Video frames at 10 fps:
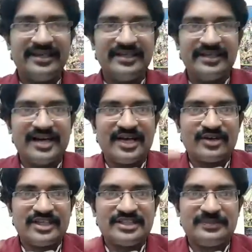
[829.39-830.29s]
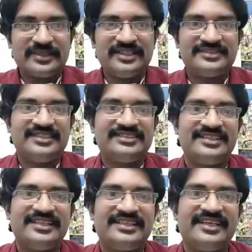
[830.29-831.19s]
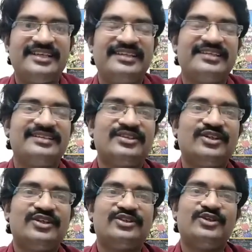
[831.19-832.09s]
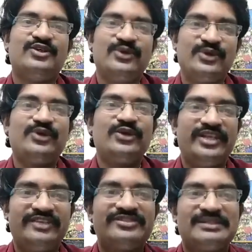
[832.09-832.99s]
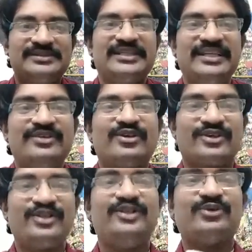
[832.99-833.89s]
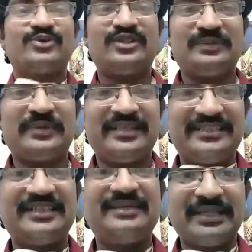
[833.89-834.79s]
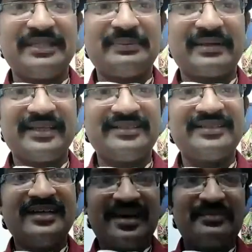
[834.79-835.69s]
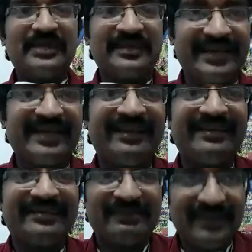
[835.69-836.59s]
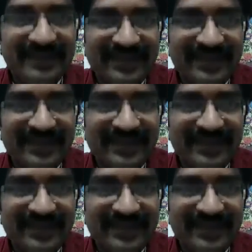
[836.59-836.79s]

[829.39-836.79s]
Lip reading: Arunachal Pradesh doesn't get anything. So you need to give subsidy not only to Uttar Pradesh and Madhya Pradesh, but Kerala, Tamil Nadu